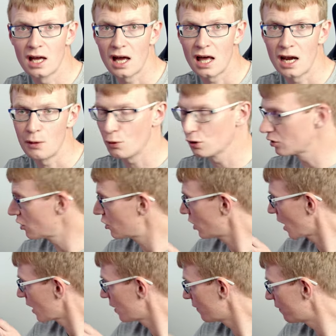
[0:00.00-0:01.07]
And I want to
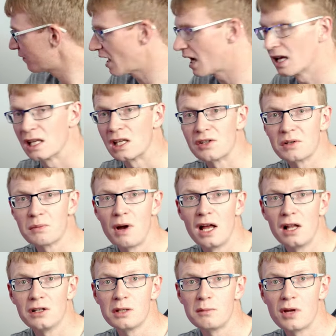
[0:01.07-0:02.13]
check the fans as
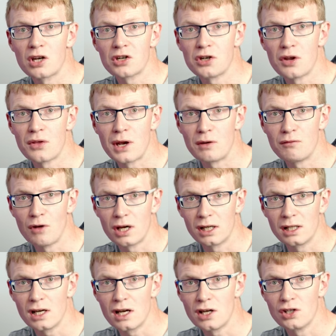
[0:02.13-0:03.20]
well to make sure they're
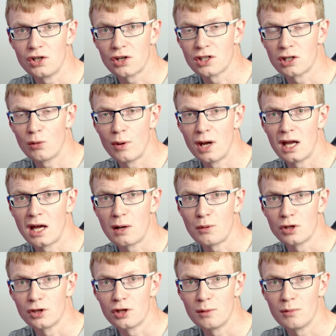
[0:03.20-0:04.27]
running just the way I
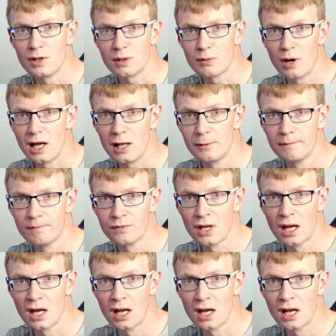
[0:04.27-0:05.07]
want them as well.